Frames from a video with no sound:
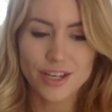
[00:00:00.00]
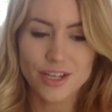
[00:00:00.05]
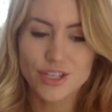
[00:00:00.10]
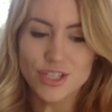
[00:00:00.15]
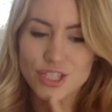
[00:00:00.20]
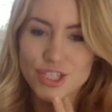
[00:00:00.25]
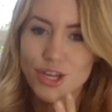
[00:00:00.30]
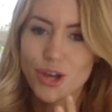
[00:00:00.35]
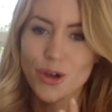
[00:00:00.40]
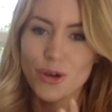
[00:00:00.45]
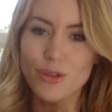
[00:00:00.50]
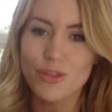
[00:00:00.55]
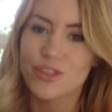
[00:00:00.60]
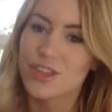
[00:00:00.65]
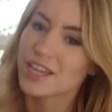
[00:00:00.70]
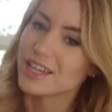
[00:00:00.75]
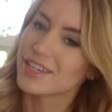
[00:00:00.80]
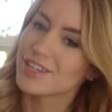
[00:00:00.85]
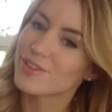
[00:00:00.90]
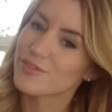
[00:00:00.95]
So
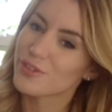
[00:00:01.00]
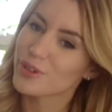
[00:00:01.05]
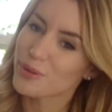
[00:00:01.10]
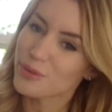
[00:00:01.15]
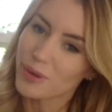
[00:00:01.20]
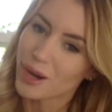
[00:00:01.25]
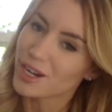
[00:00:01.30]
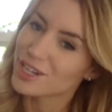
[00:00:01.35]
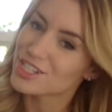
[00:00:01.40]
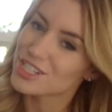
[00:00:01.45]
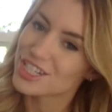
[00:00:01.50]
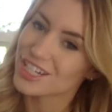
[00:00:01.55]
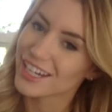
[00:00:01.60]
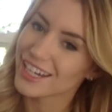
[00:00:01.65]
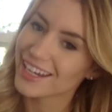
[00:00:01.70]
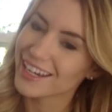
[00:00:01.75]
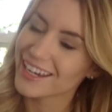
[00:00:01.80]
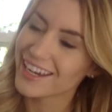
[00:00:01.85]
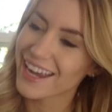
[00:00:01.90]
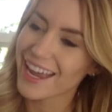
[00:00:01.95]
thank you for
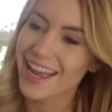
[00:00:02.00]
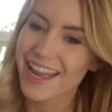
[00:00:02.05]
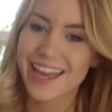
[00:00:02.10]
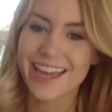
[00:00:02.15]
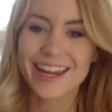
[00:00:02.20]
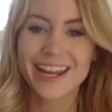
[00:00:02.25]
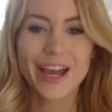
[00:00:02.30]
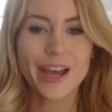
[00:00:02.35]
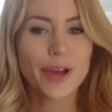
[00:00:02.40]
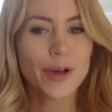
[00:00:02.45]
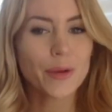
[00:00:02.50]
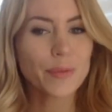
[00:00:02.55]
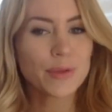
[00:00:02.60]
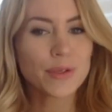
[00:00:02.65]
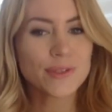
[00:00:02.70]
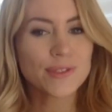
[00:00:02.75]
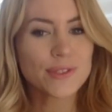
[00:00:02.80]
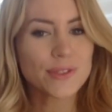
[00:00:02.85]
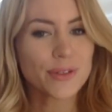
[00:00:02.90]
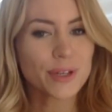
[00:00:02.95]
watching, and I hope
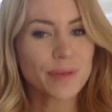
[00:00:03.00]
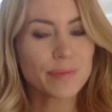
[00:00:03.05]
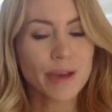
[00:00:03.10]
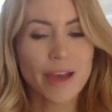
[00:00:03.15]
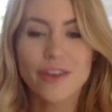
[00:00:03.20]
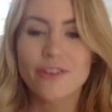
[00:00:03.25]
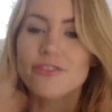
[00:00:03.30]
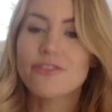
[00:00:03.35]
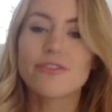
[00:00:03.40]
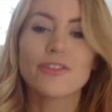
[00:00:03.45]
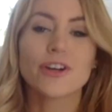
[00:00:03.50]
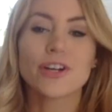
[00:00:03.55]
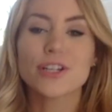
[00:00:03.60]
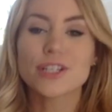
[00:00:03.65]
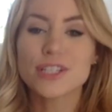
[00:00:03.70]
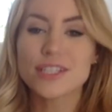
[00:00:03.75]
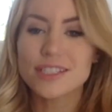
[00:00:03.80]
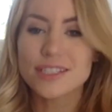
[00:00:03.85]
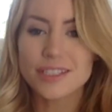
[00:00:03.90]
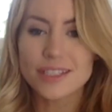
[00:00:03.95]
you enjoyed my
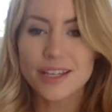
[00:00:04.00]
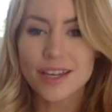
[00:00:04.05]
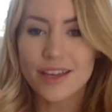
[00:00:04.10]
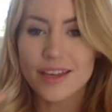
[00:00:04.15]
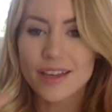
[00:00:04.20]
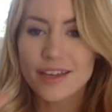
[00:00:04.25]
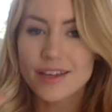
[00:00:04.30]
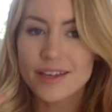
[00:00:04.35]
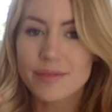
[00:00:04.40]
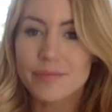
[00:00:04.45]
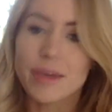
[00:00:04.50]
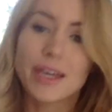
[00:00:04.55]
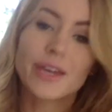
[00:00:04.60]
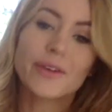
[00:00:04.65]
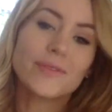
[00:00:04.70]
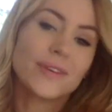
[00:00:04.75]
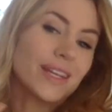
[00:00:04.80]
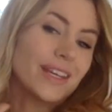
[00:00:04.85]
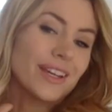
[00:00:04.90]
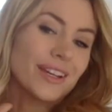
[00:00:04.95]
first
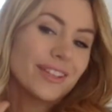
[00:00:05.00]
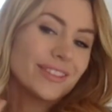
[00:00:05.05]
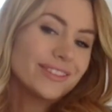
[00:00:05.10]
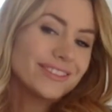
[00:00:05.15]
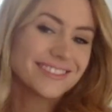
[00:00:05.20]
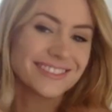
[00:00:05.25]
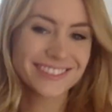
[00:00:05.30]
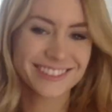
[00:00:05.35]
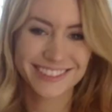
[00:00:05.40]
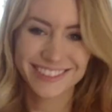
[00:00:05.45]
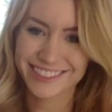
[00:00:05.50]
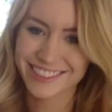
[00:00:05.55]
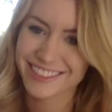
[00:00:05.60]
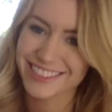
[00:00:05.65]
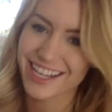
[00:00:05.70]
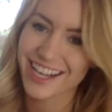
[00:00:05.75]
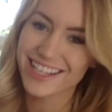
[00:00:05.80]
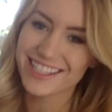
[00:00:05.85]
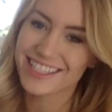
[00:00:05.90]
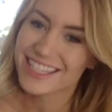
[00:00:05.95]
makeup video.
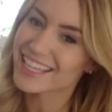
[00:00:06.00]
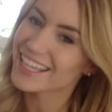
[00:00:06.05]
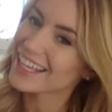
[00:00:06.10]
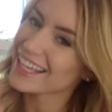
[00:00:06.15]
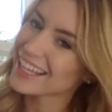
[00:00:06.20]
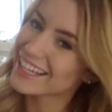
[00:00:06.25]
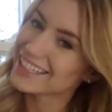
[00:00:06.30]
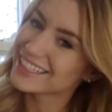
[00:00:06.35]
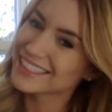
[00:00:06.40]
See ya.